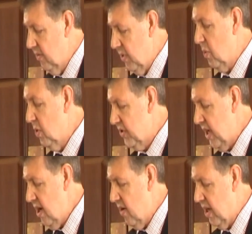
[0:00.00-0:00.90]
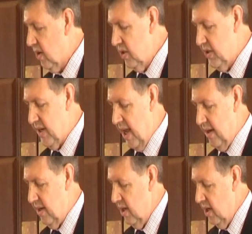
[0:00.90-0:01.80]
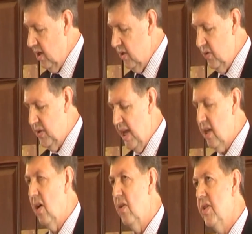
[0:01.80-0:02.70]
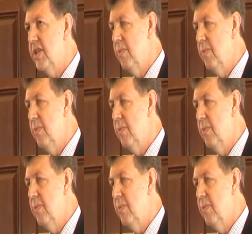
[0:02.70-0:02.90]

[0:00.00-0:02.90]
that will see her in good stead to take on this